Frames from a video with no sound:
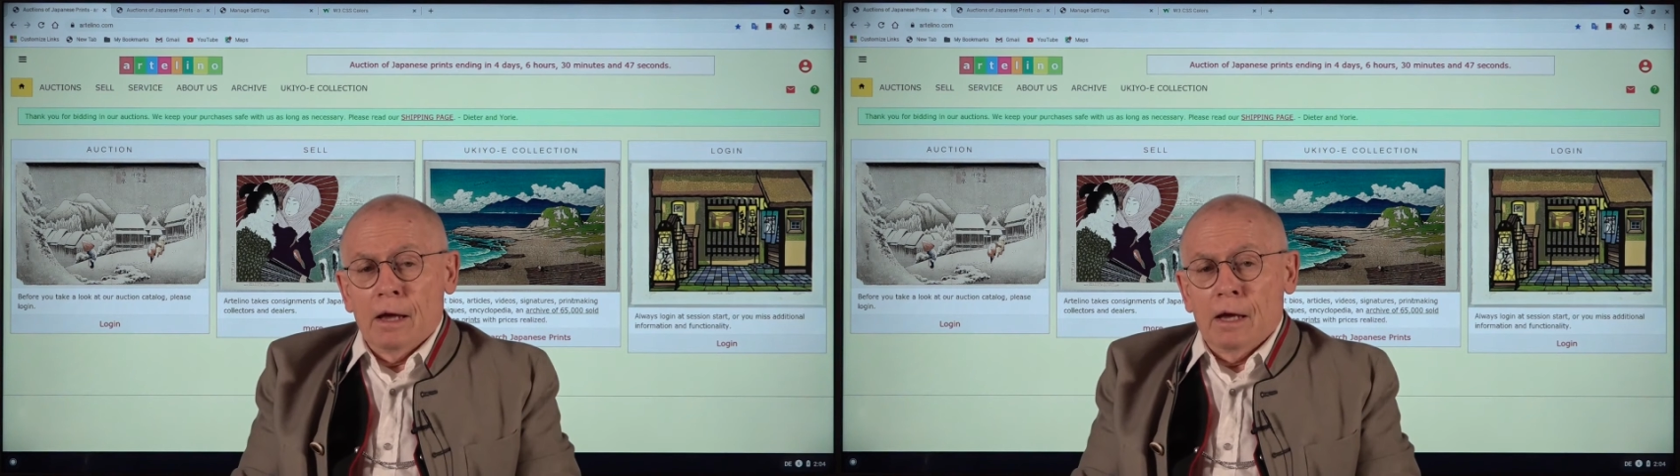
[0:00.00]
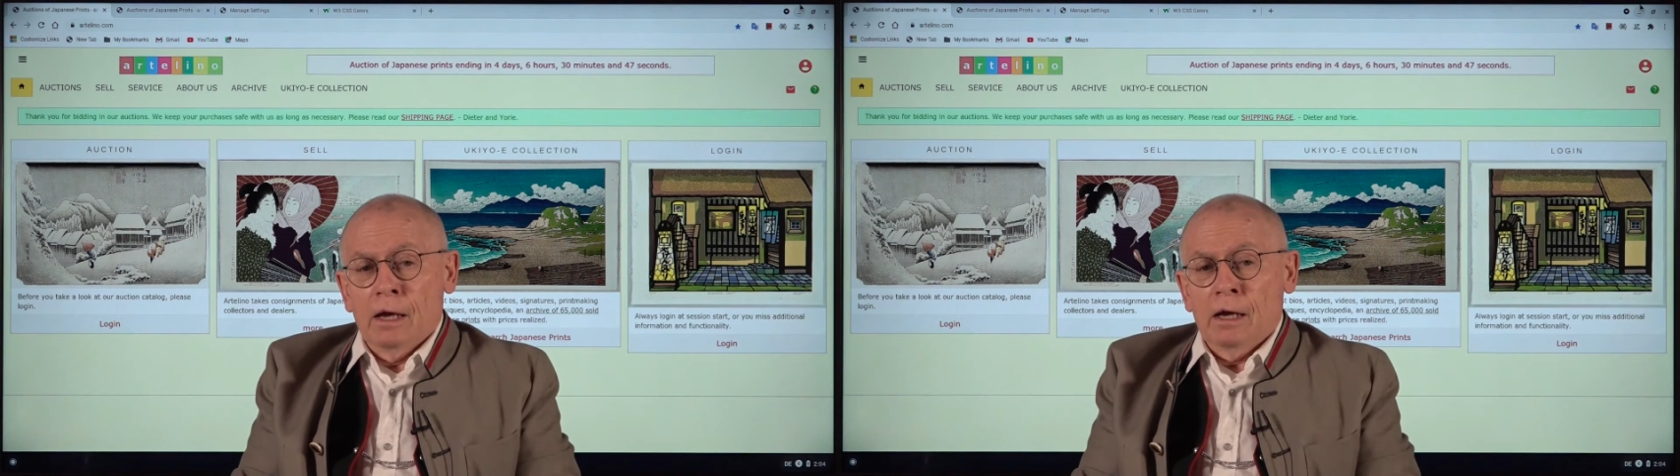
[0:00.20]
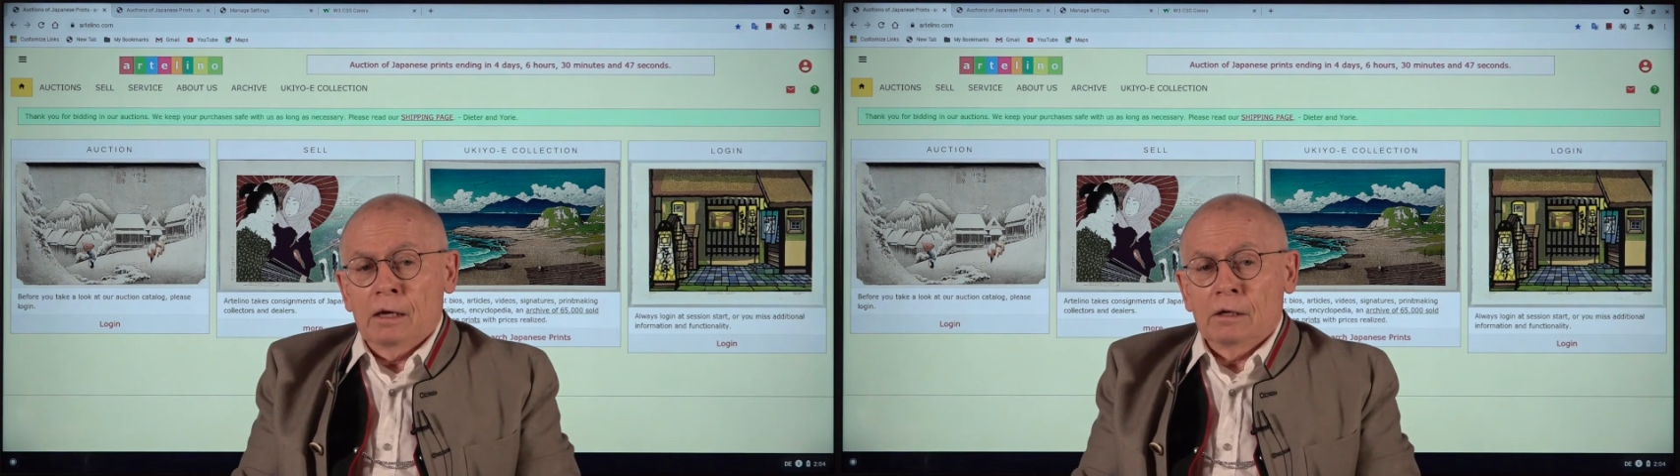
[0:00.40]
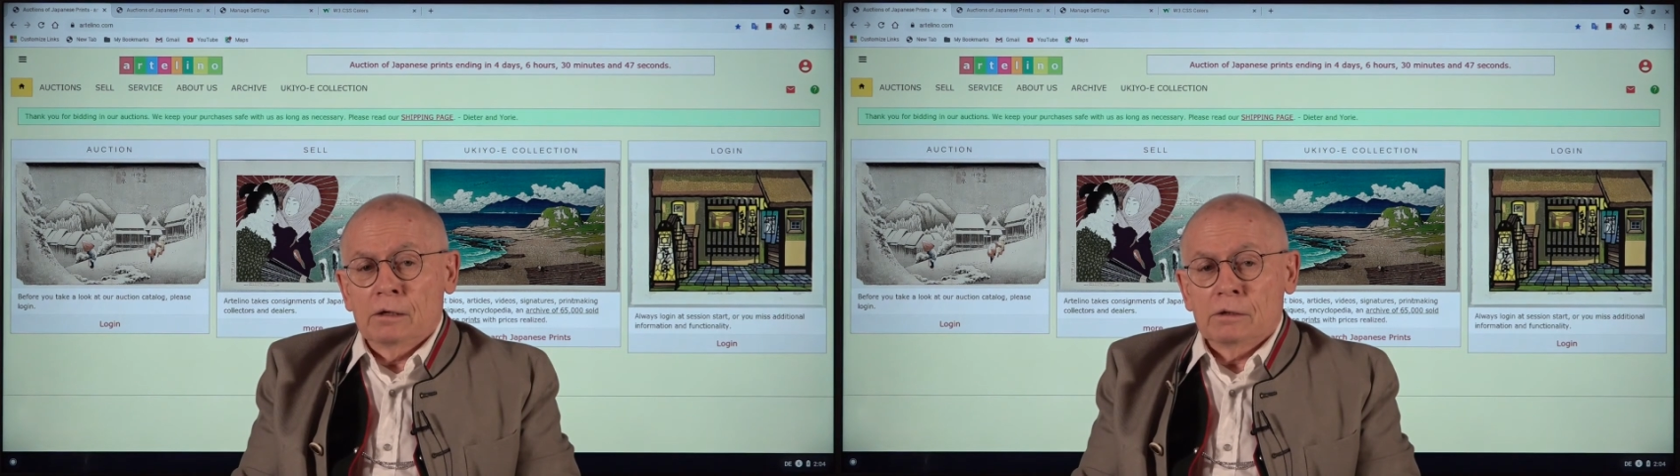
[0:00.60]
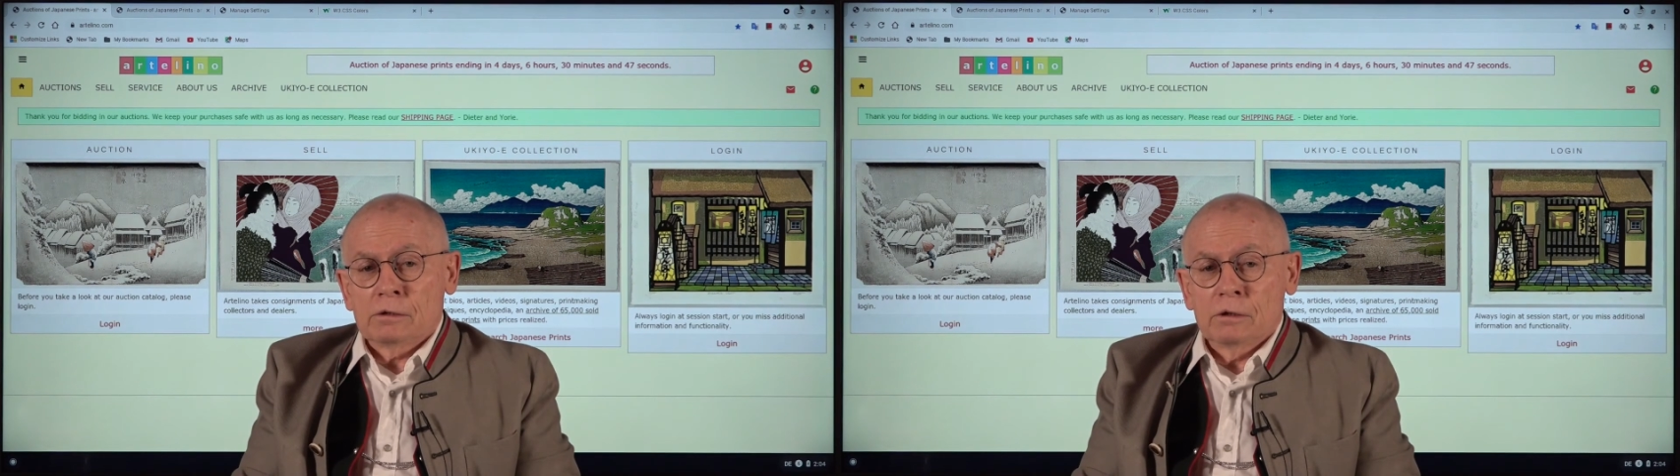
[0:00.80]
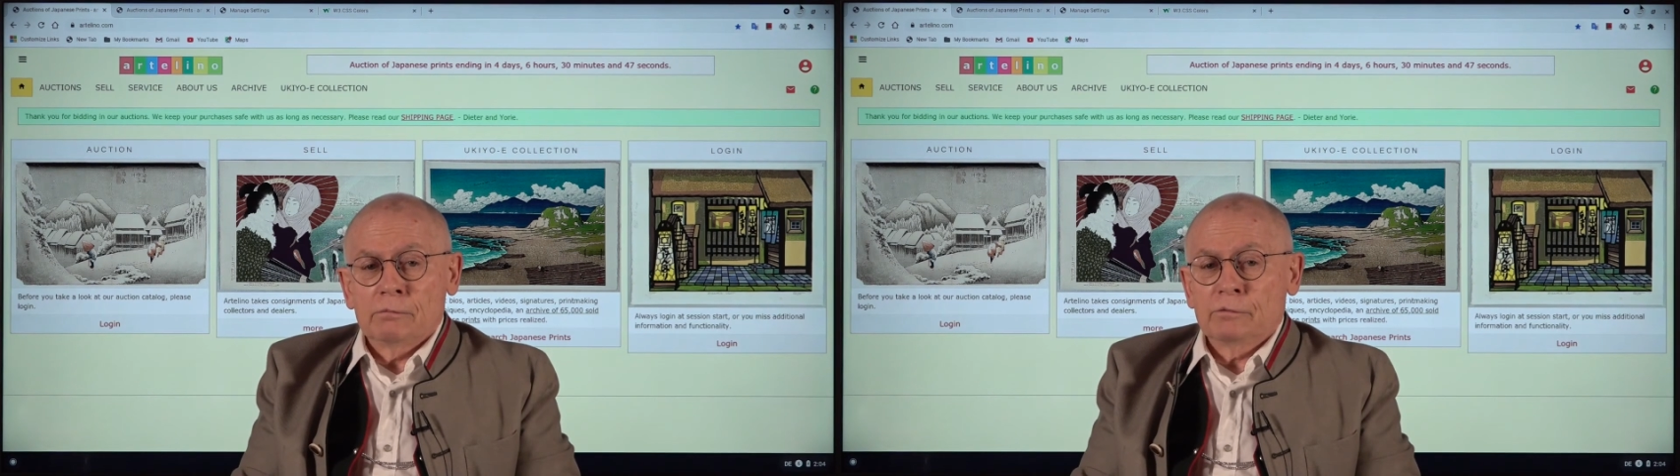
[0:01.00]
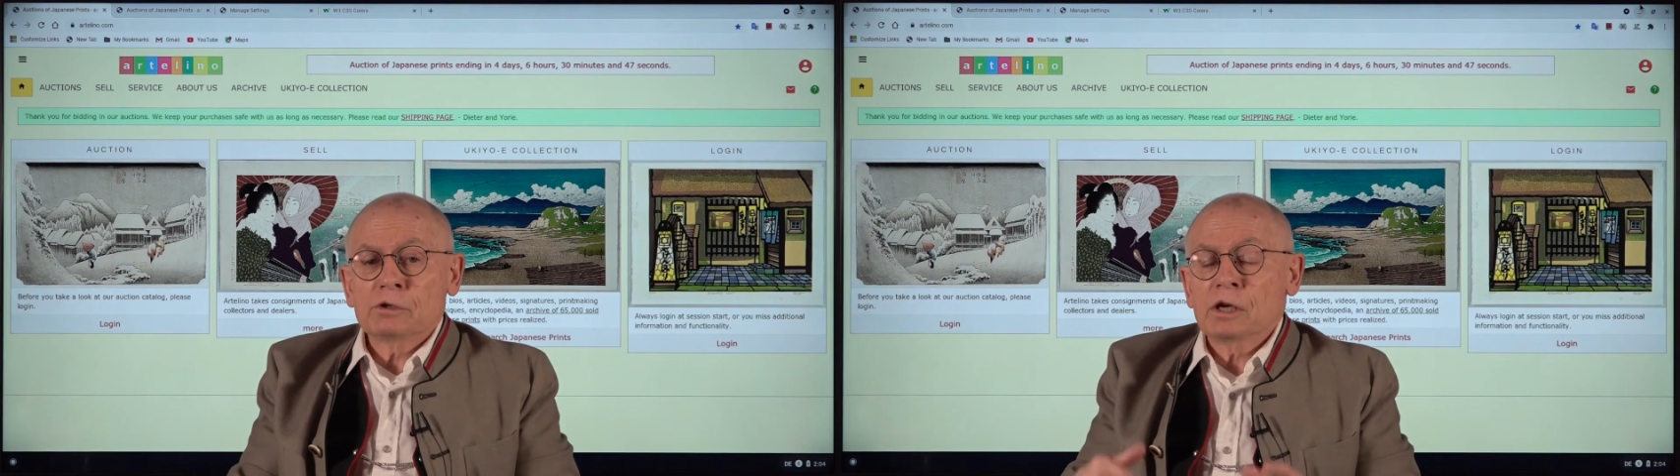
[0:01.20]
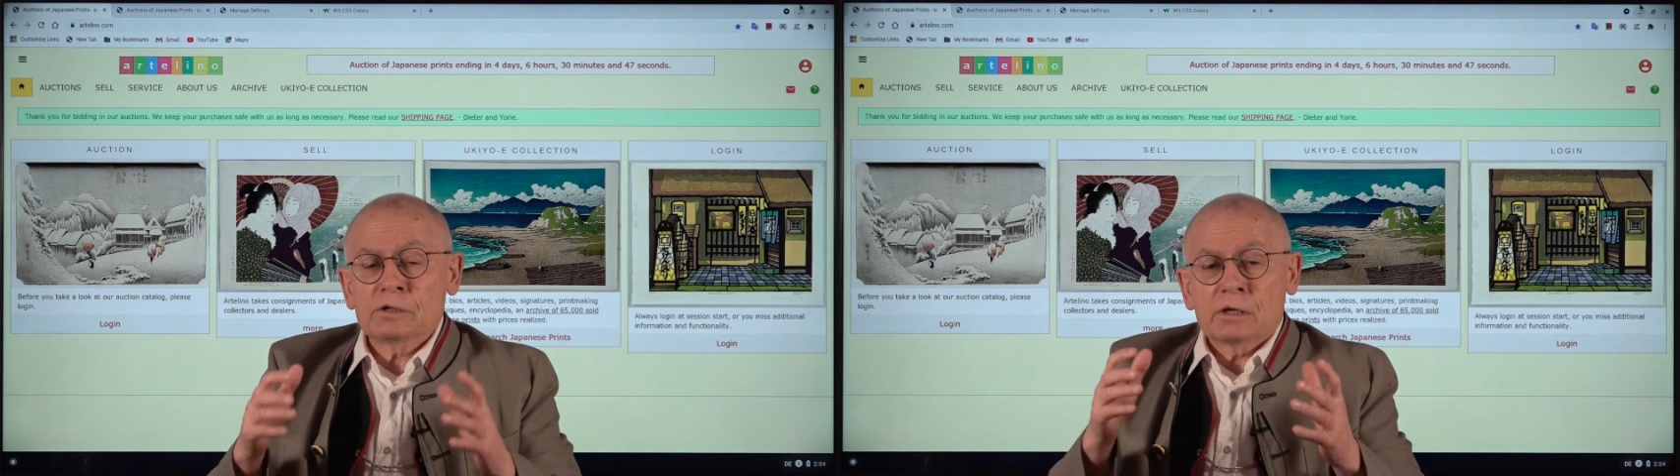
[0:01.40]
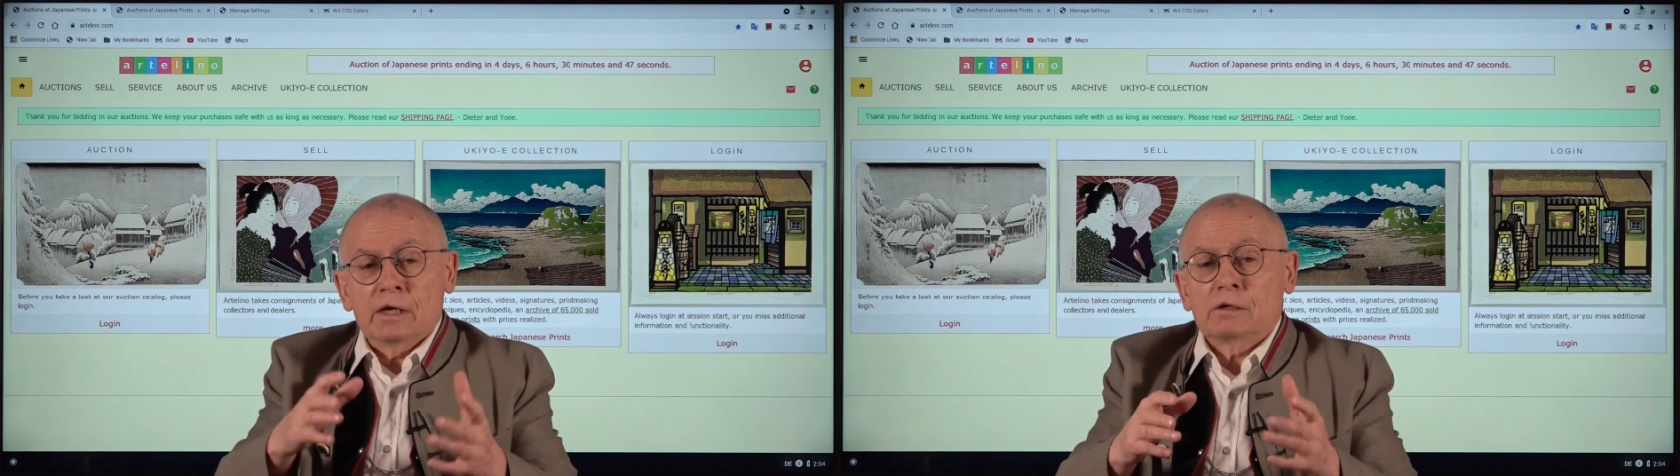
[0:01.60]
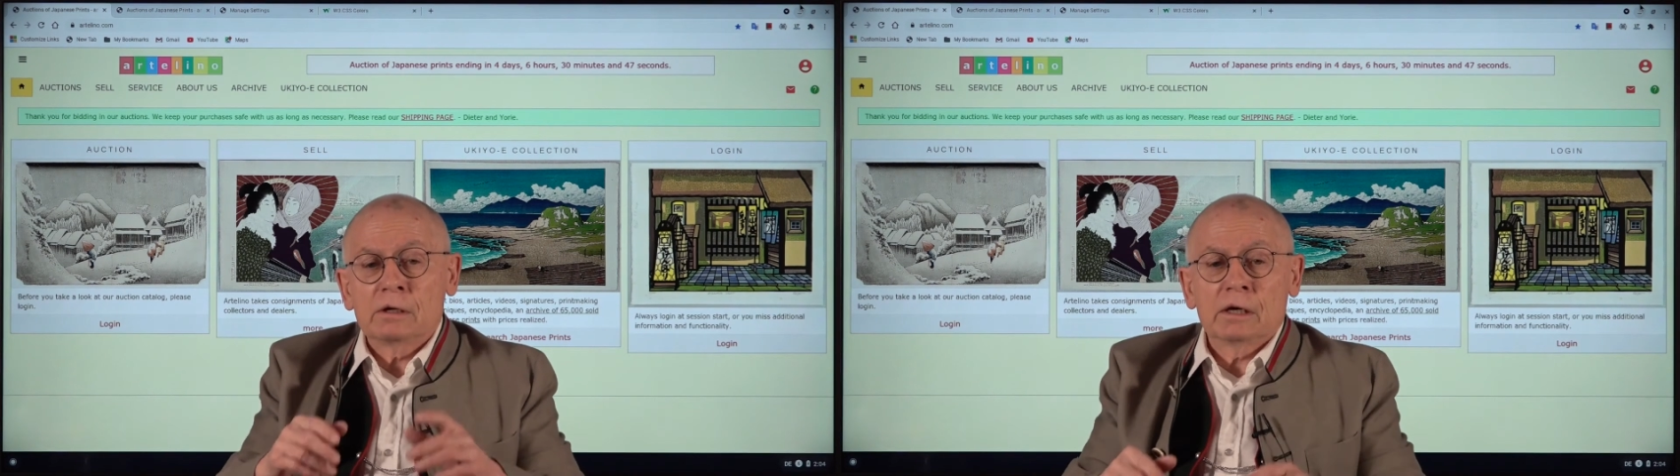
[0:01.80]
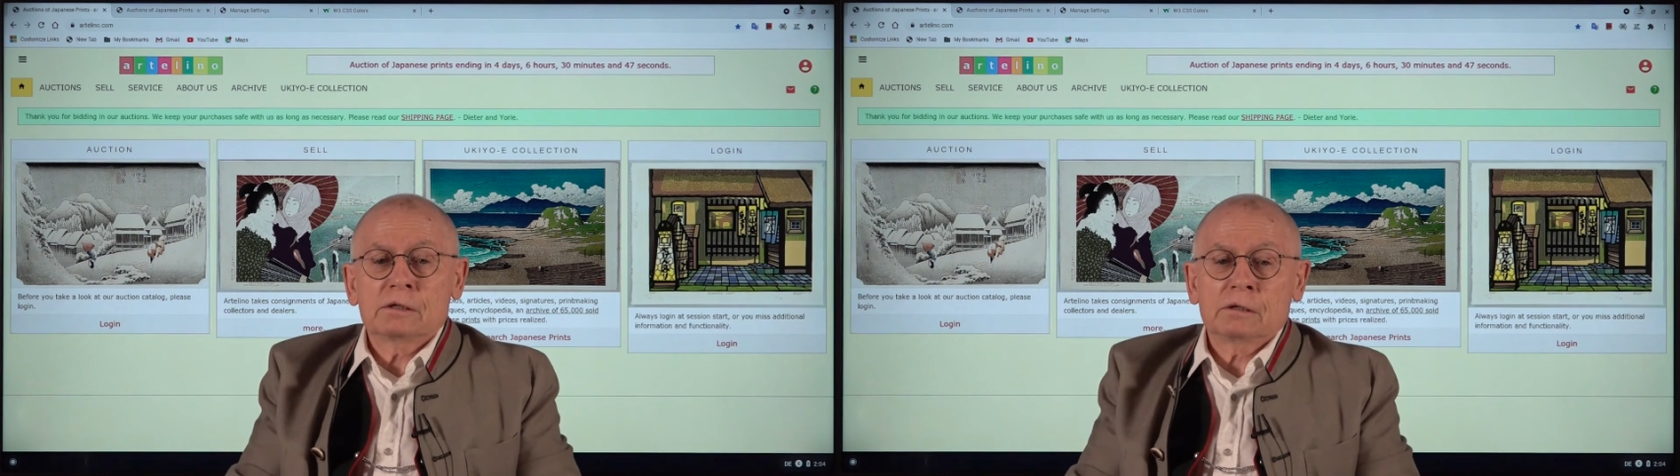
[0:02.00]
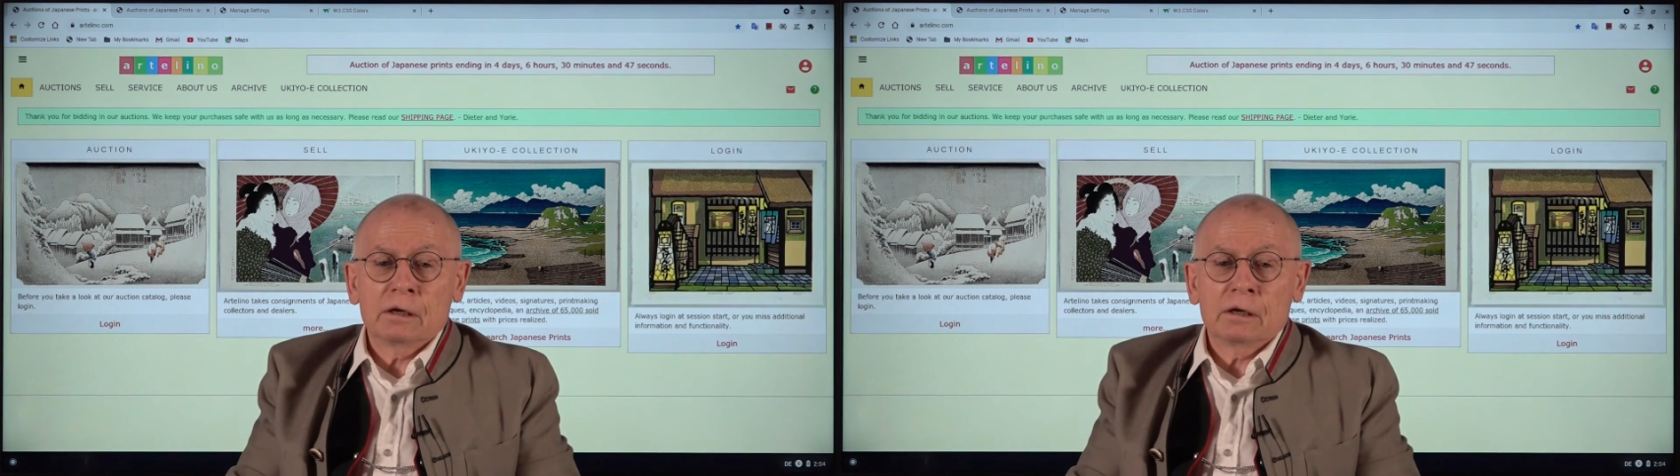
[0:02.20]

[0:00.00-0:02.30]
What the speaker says: And you just click on it,